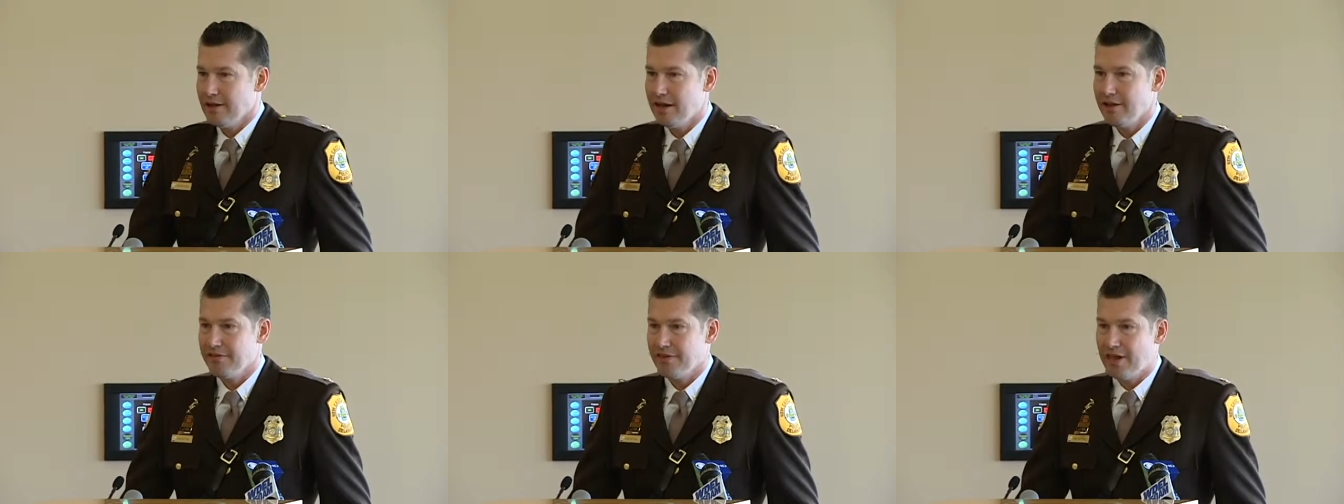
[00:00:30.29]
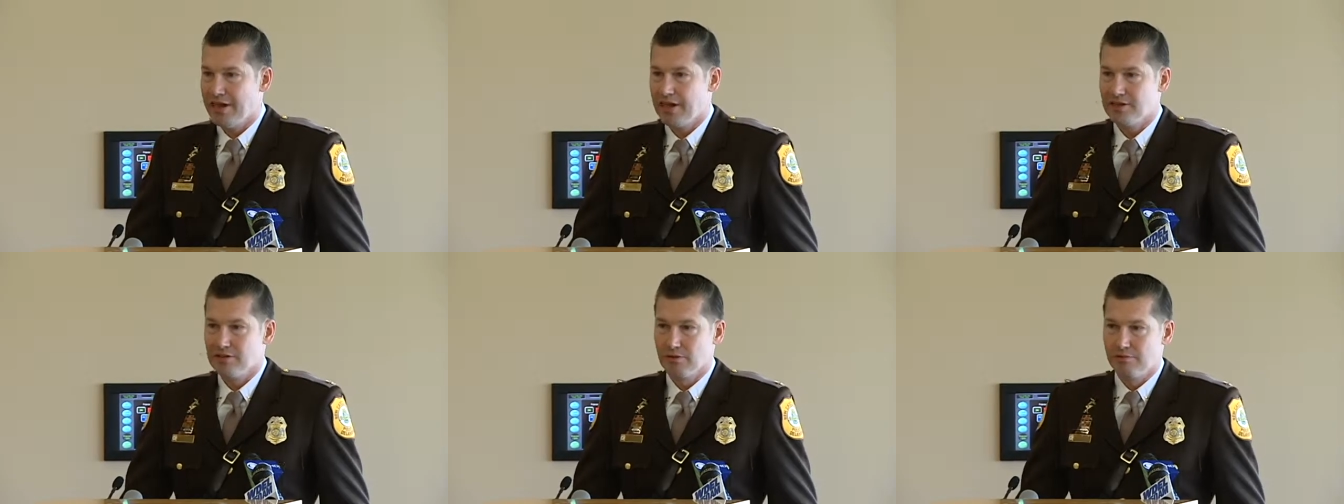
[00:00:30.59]
And I
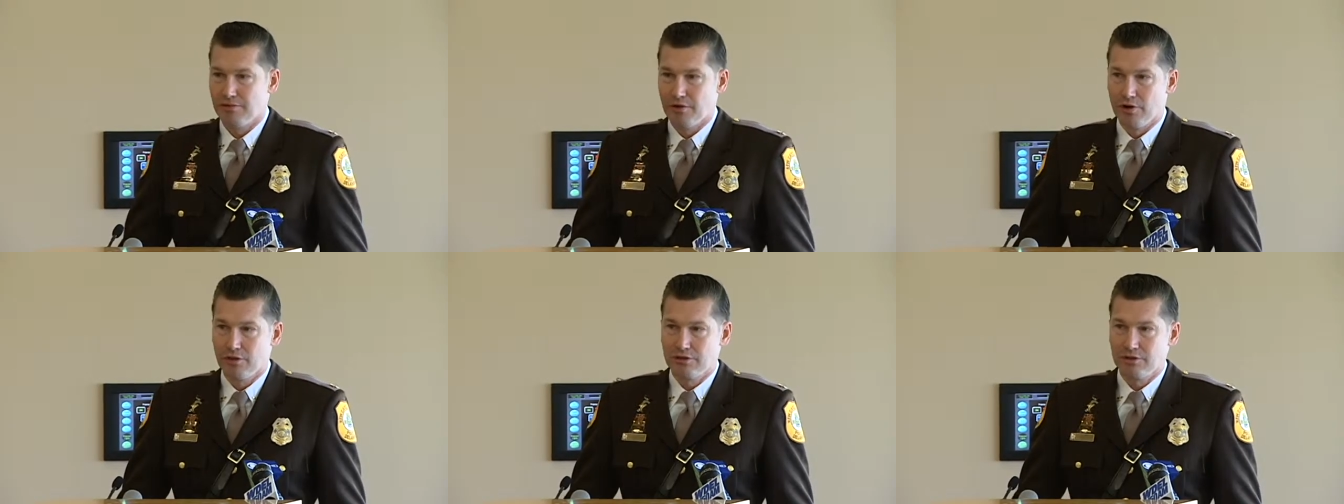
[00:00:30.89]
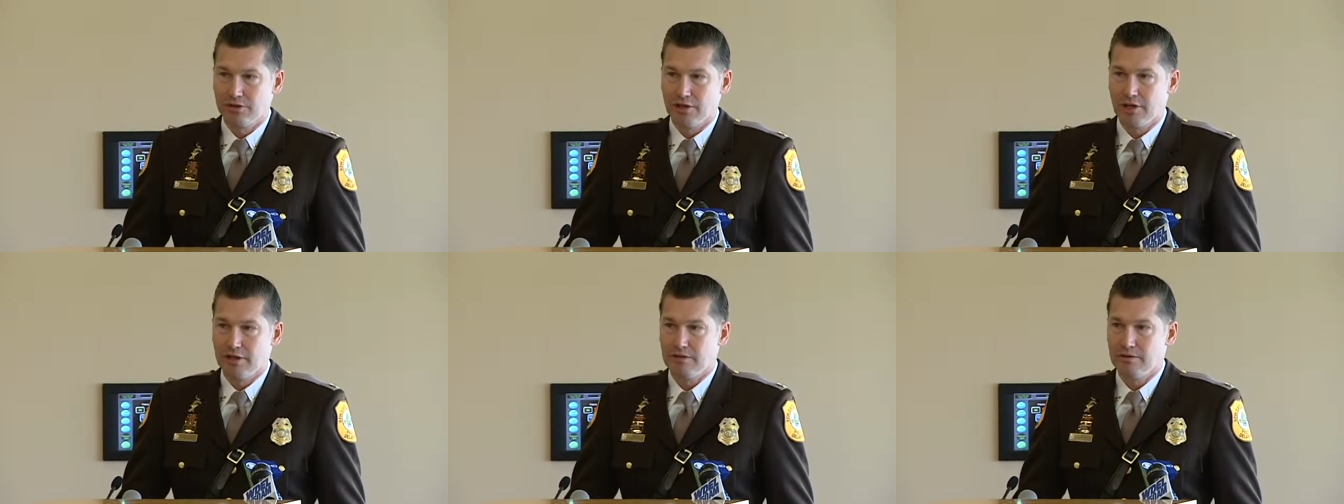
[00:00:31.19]
thank the
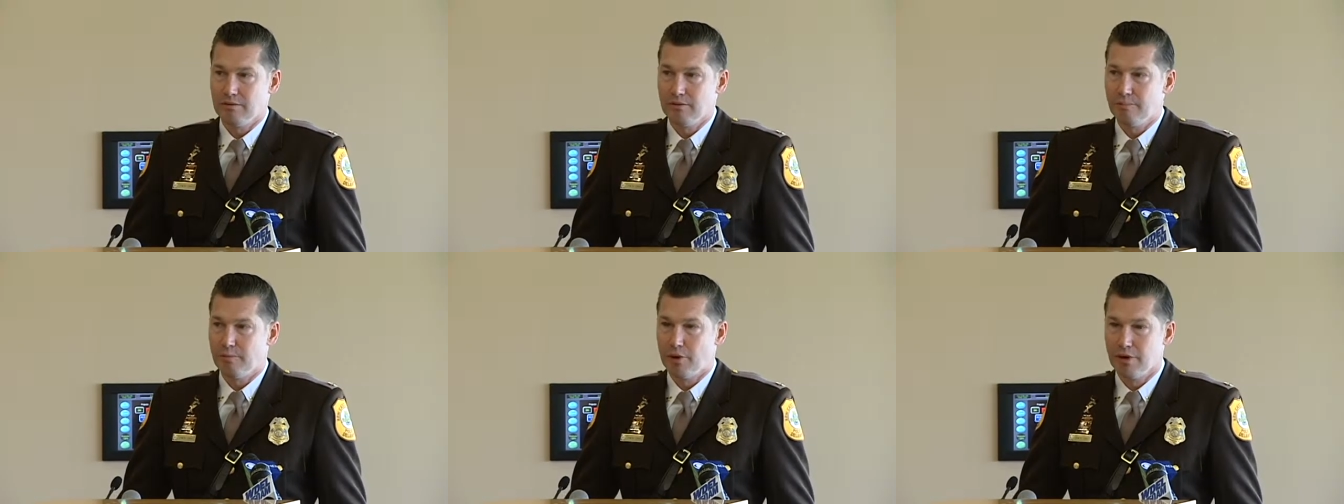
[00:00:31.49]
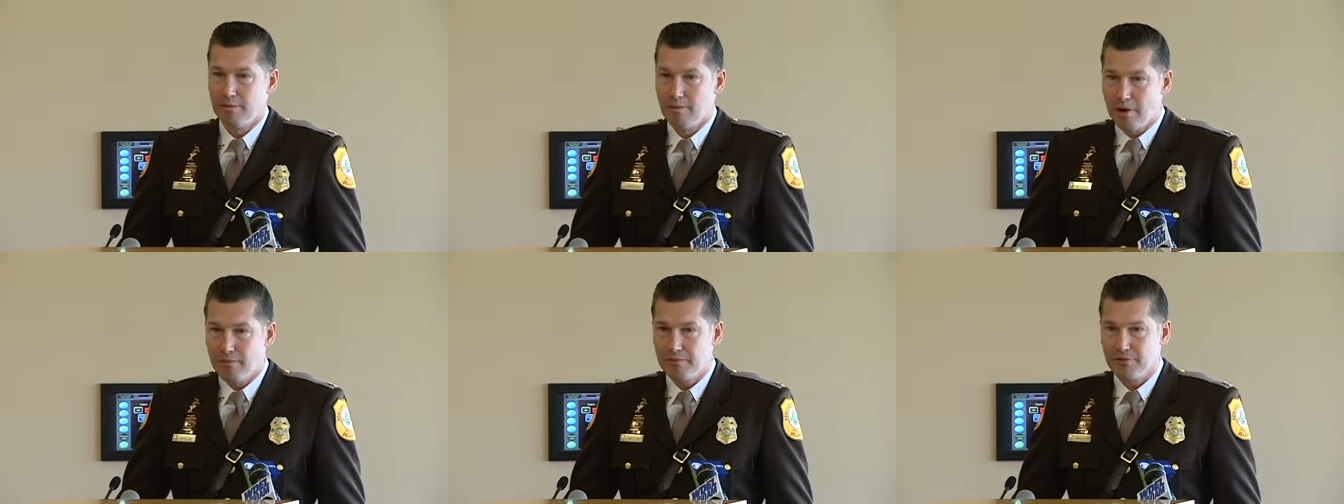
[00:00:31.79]
folks that
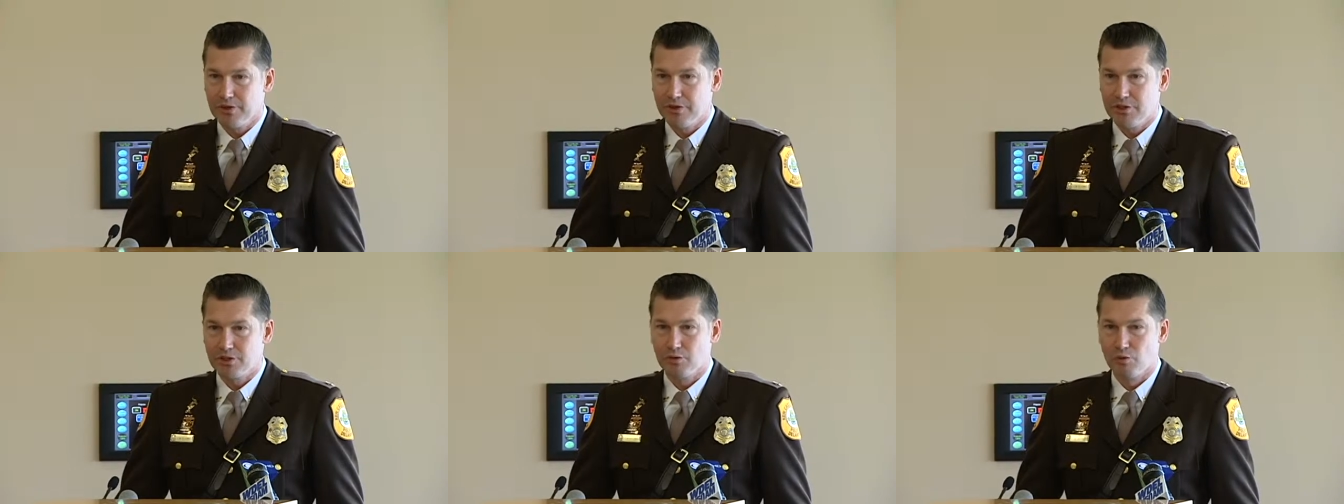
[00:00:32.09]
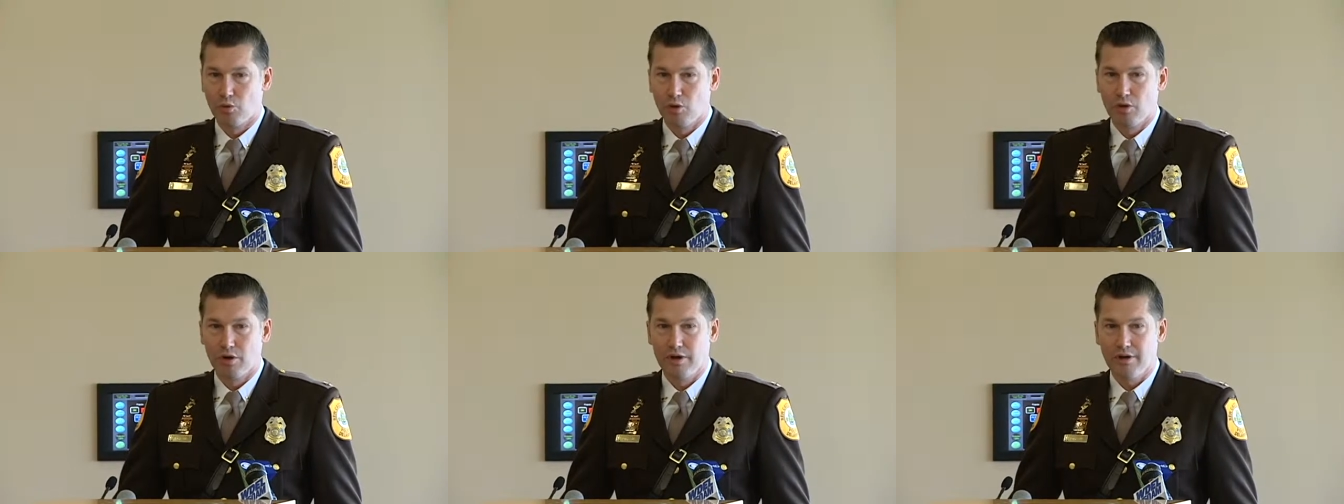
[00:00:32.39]
put him up for this
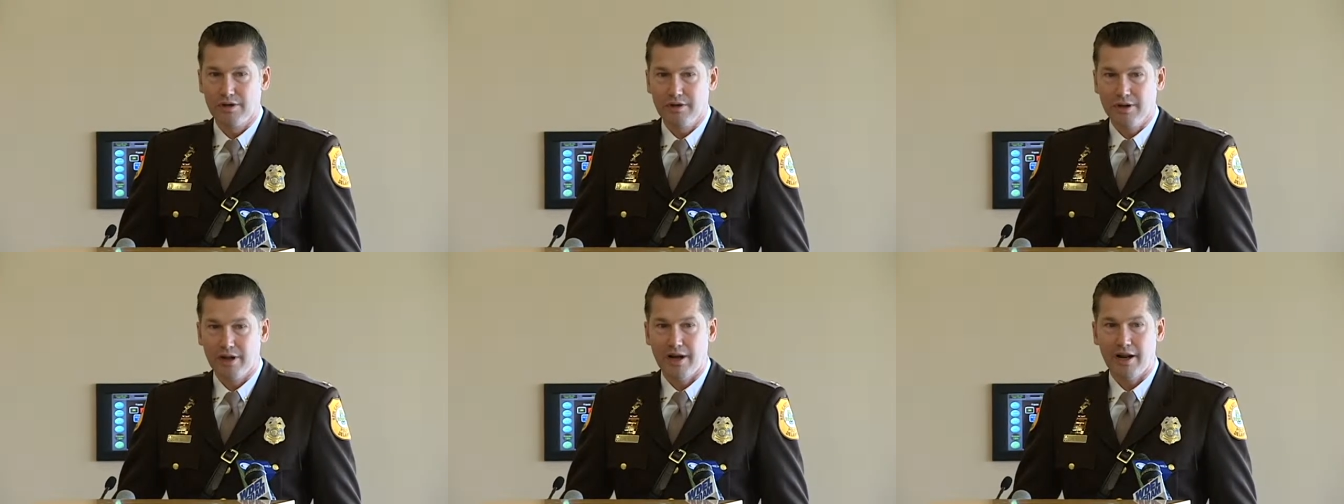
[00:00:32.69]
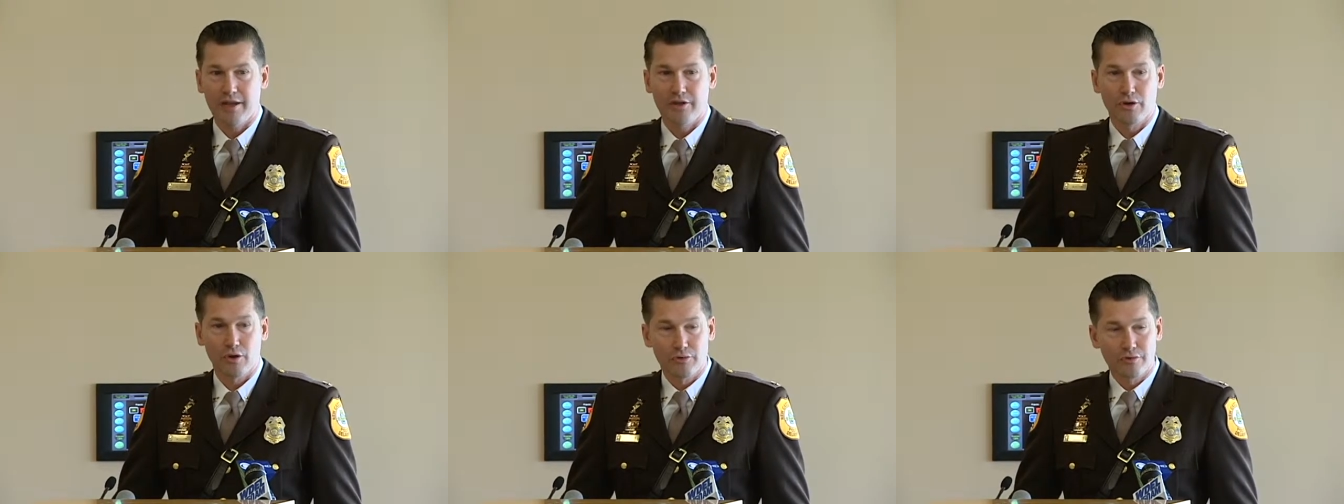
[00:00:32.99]
award. And
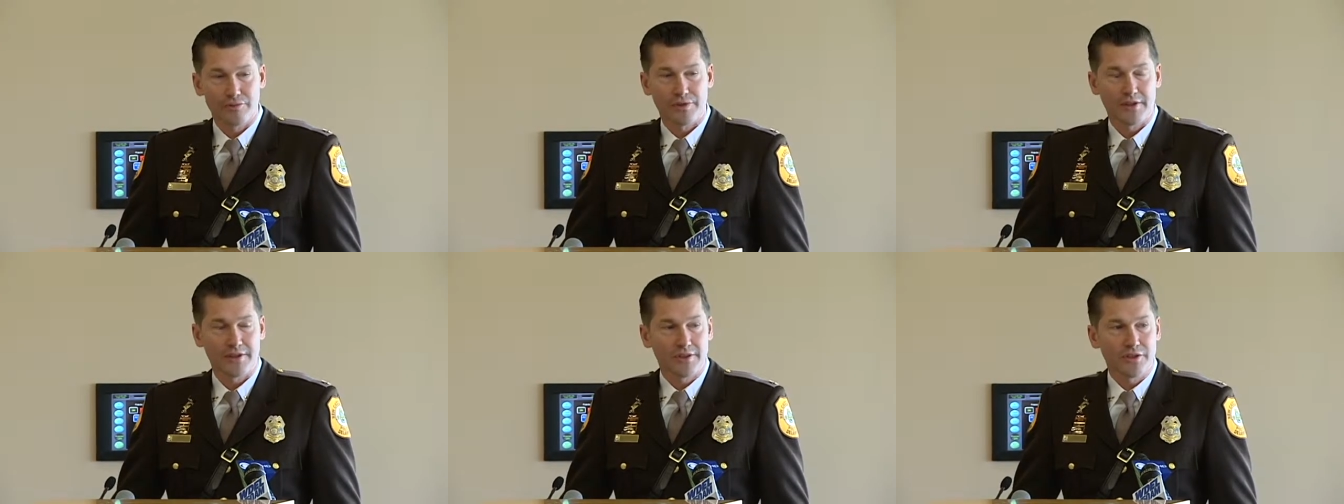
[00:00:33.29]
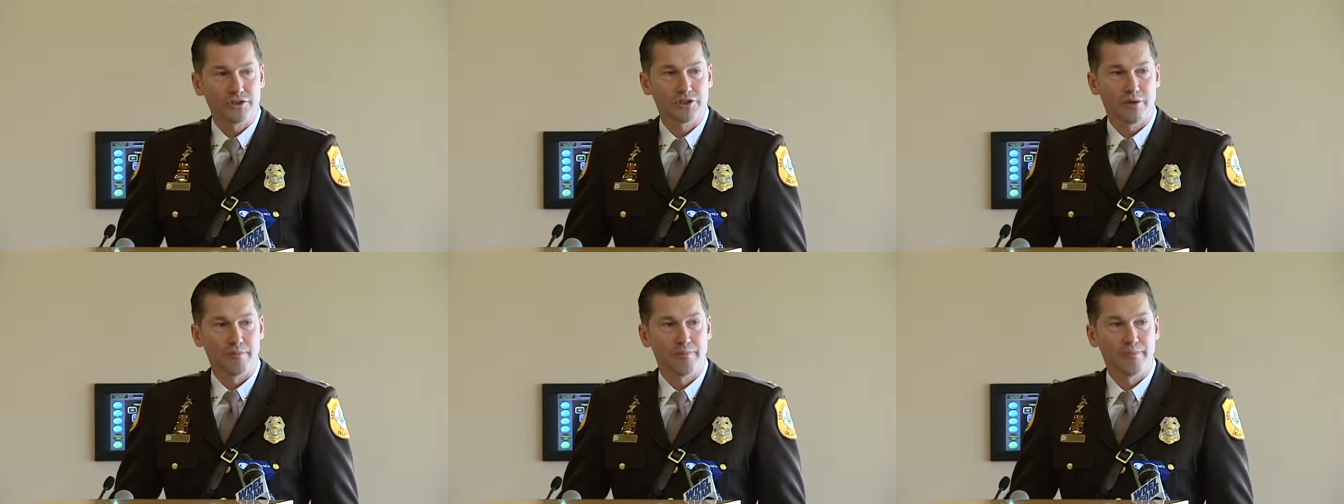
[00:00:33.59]
I don't think
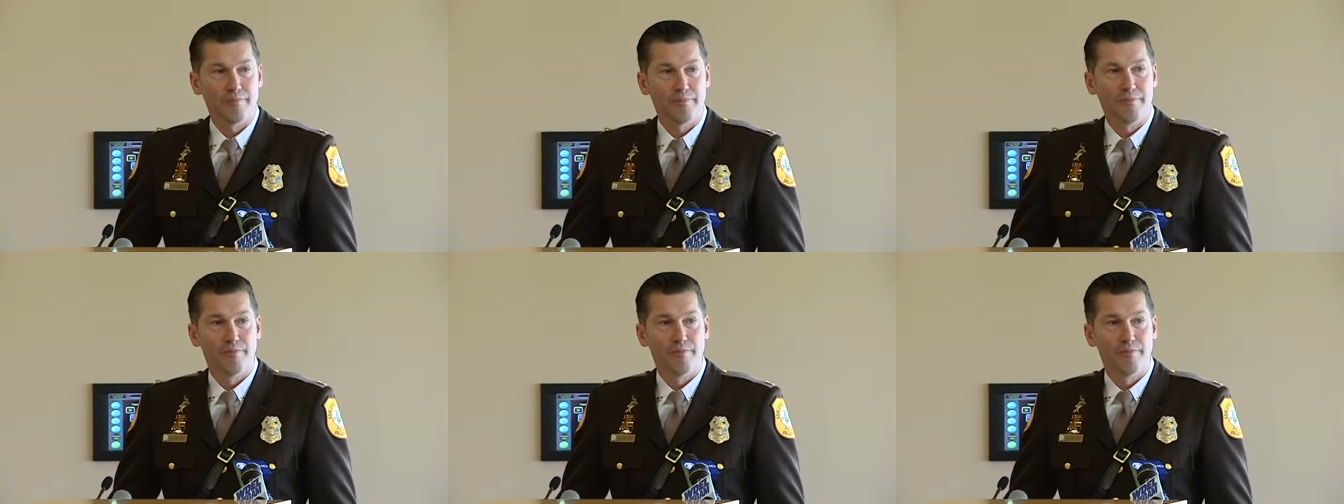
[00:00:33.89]
there's a